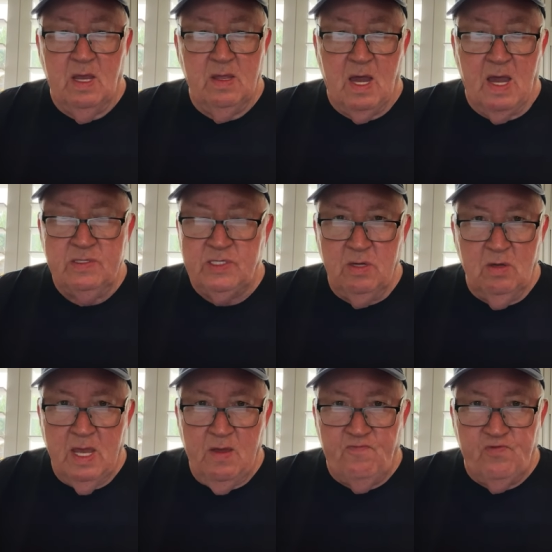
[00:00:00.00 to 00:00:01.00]
I, I still
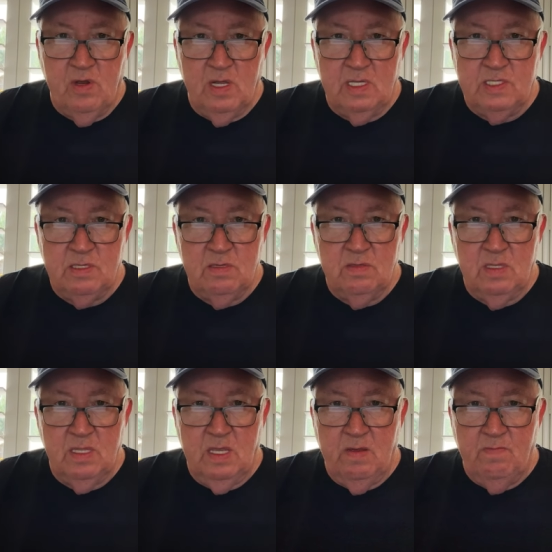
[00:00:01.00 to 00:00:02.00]
have friends
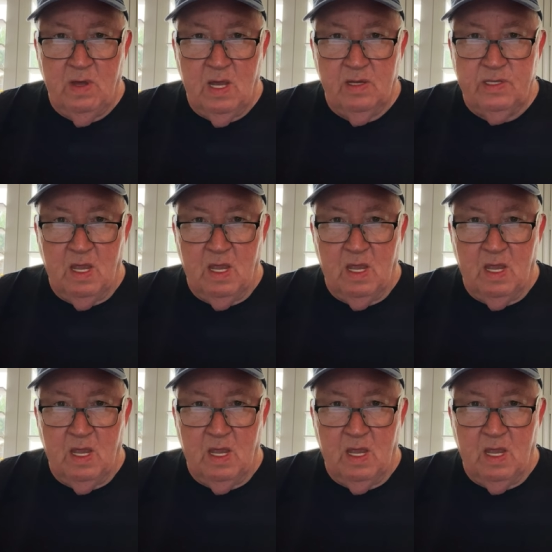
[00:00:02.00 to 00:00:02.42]
in Manta.